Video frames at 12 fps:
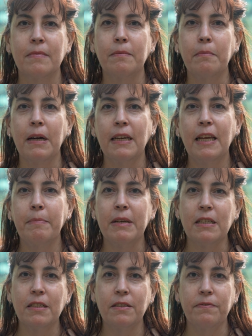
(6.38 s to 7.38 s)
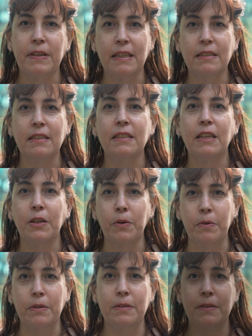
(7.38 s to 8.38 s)
My name is Frances
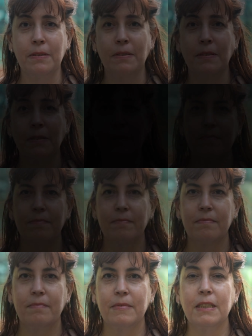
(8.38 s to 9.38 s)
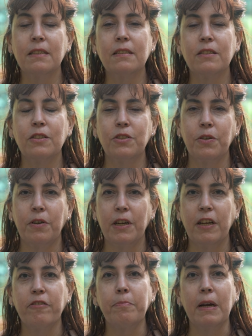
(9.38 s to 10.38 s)
Giron. This is the
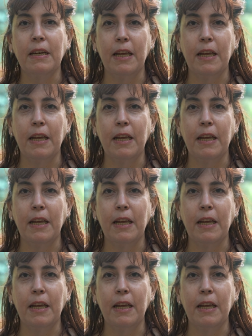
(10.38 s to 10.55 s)
story of my